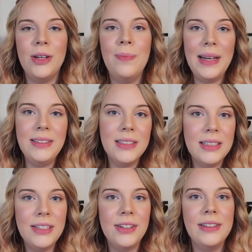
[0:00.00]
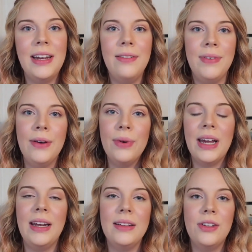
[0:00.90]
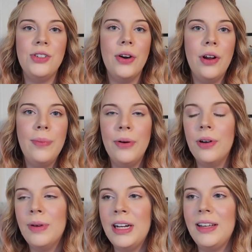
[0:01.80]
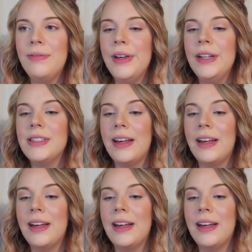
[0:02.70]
So basically during that event we're getting the Johto Pokemon event.